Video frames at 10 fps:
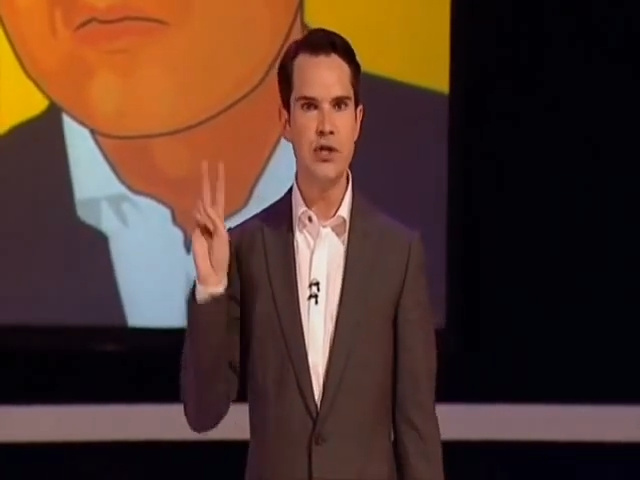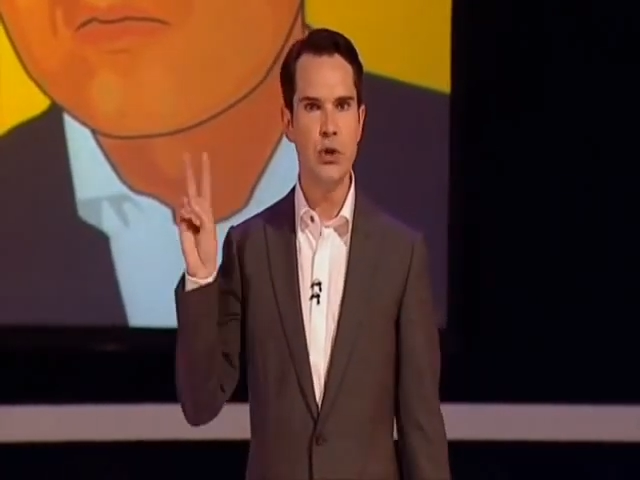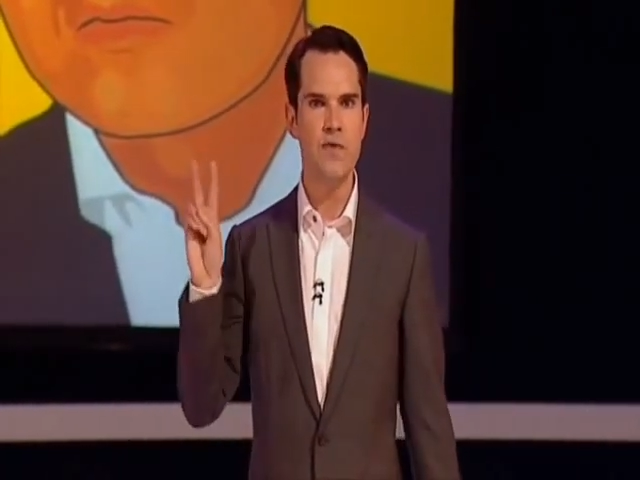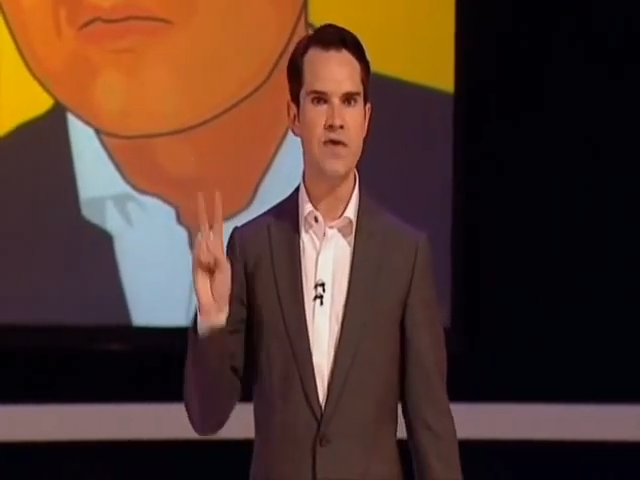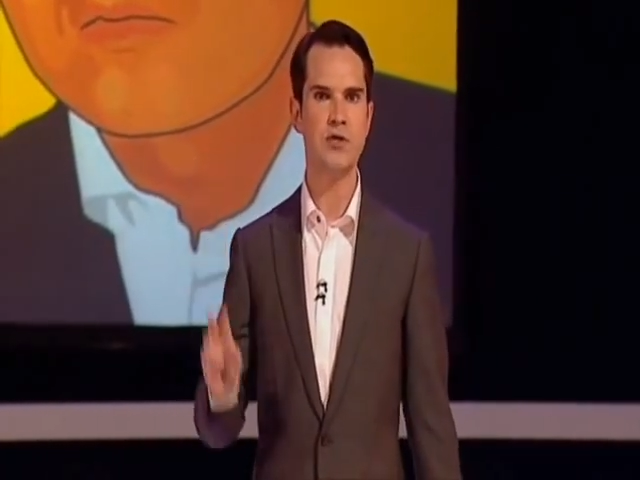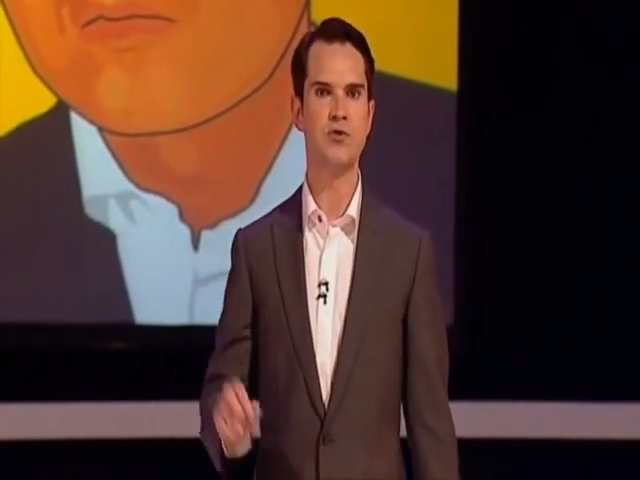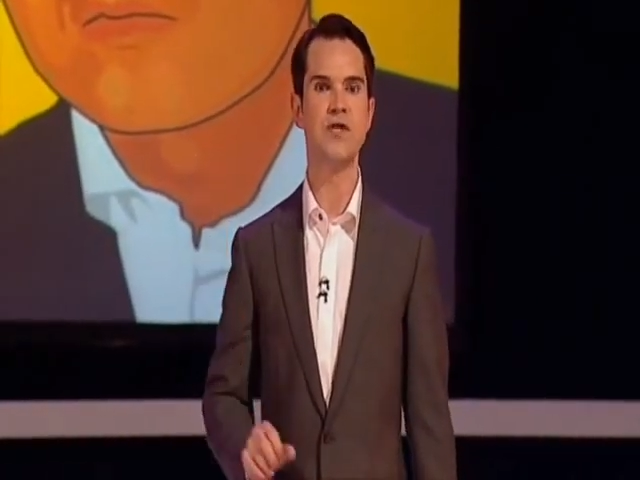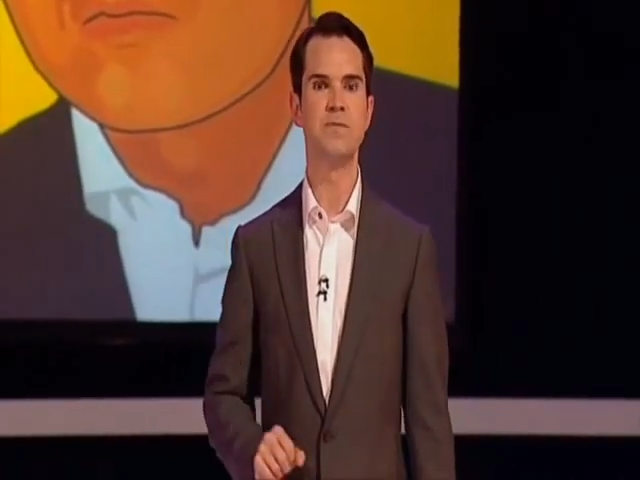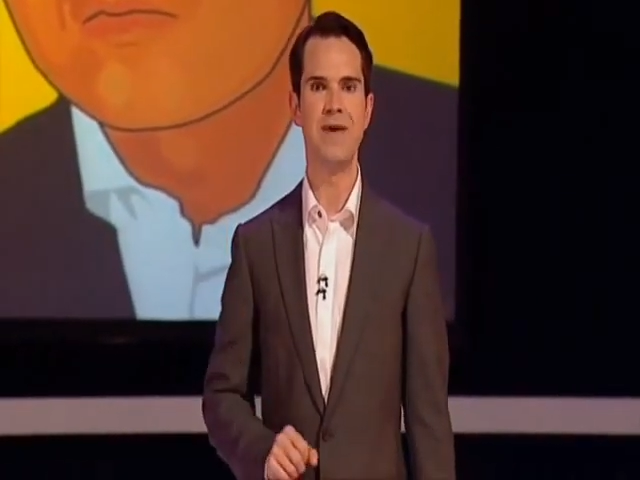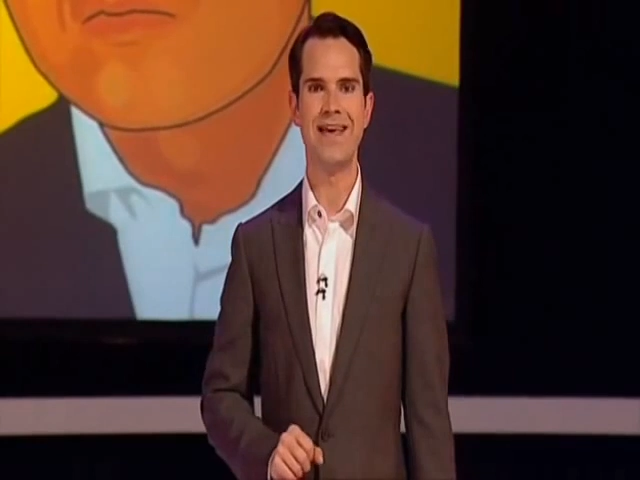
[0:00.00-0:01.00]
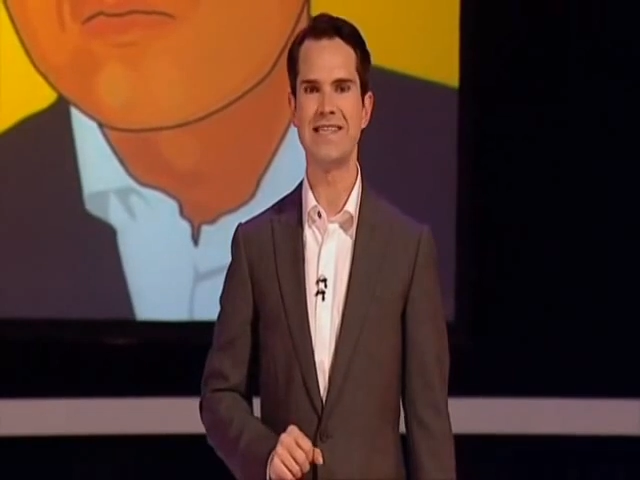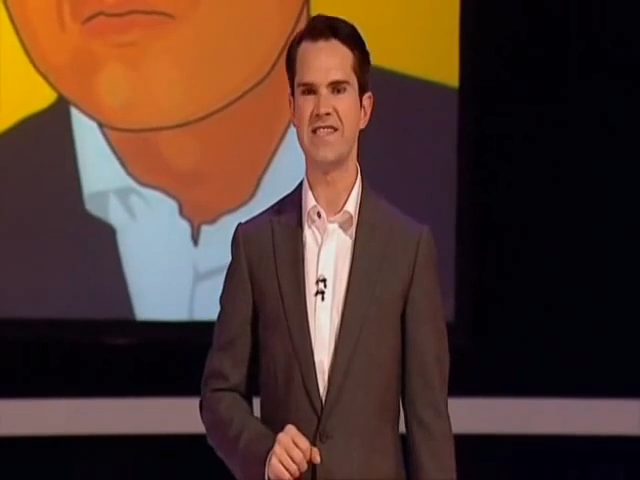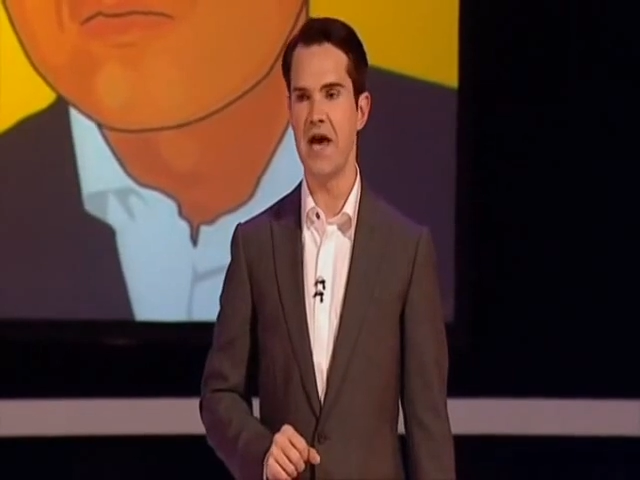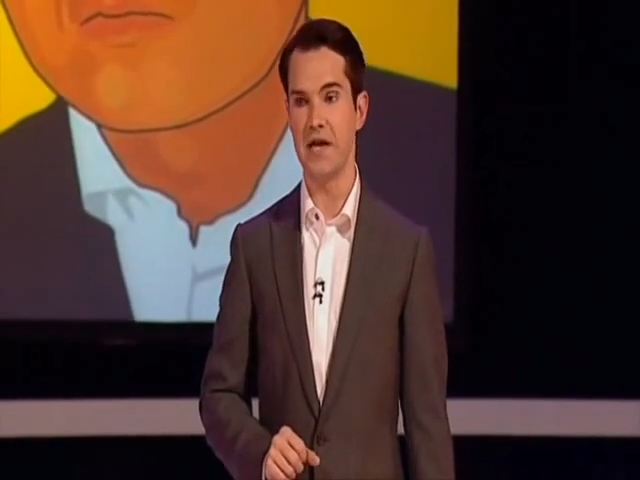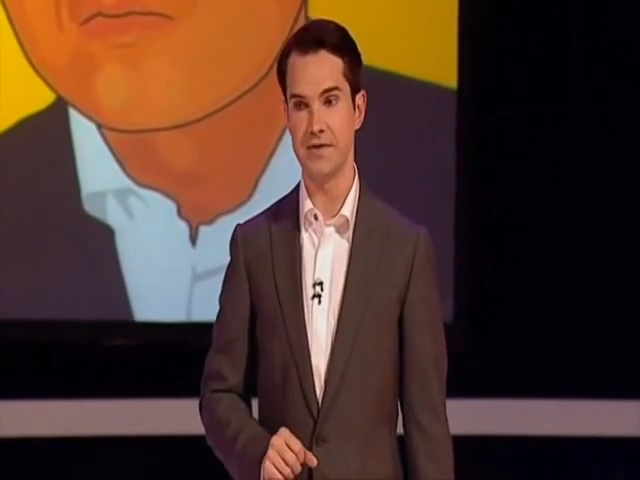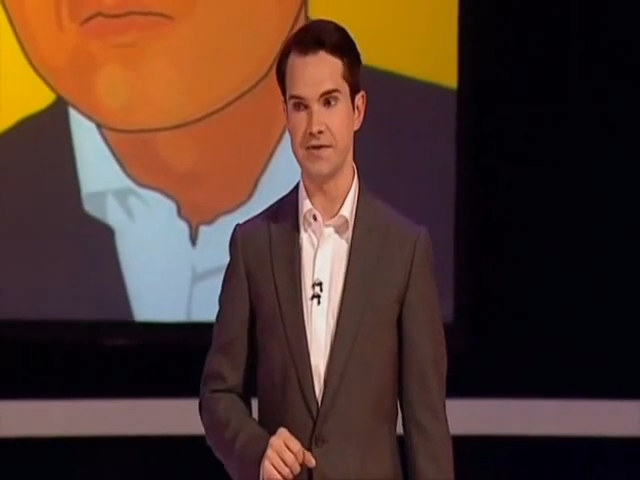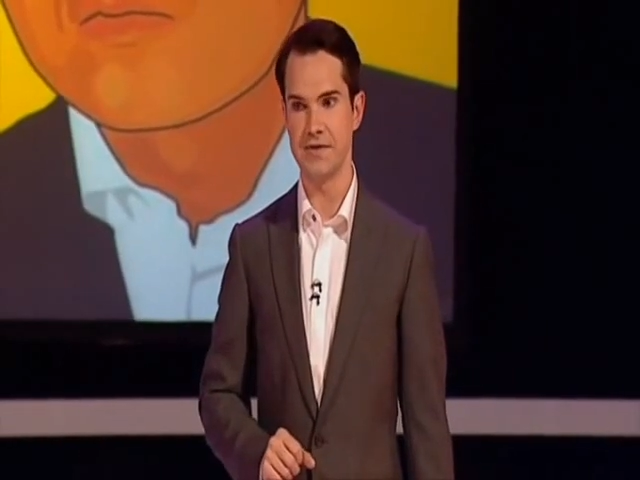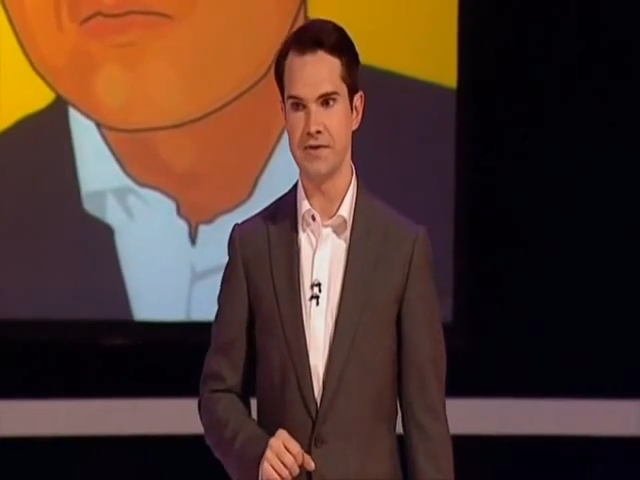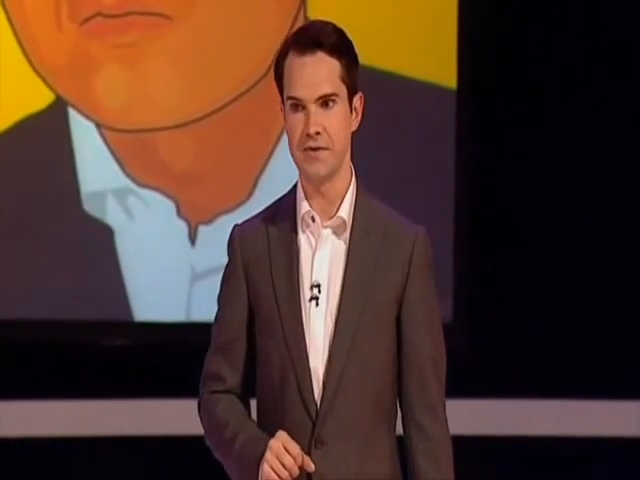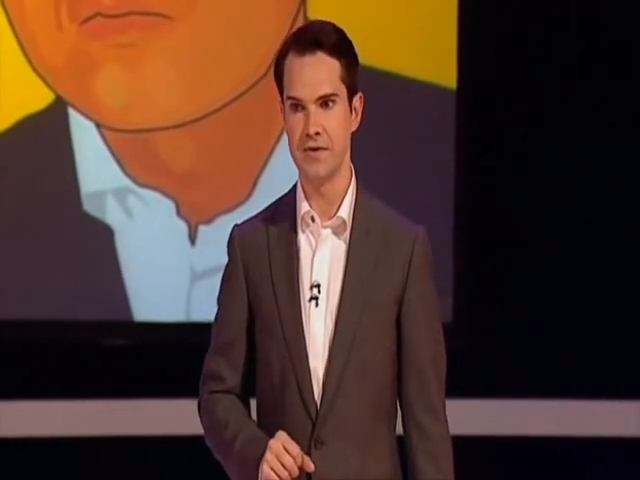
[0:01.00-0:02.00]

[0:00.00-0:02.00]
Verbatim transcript: two of history's biggest cunts.